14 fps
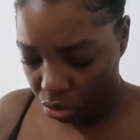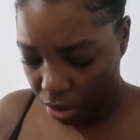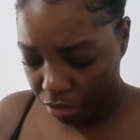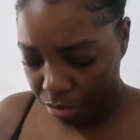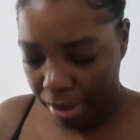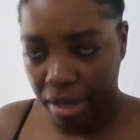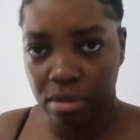
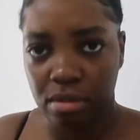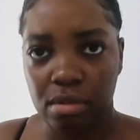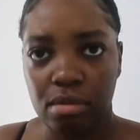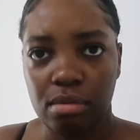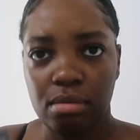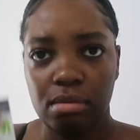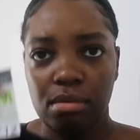£12
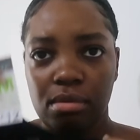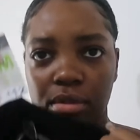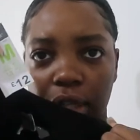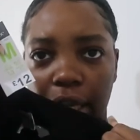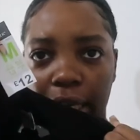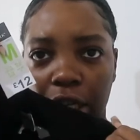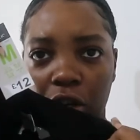
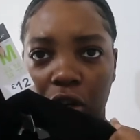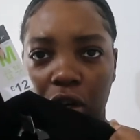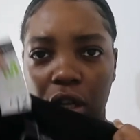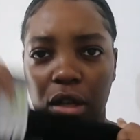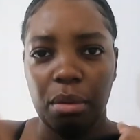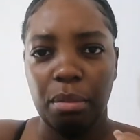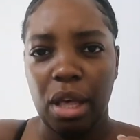and I
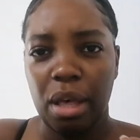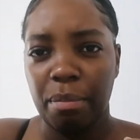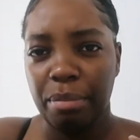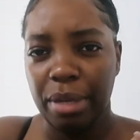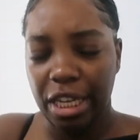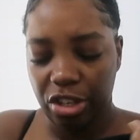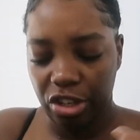got a
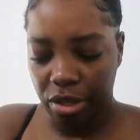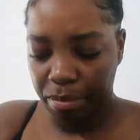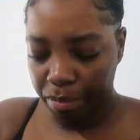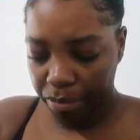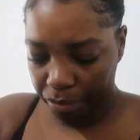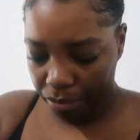medium.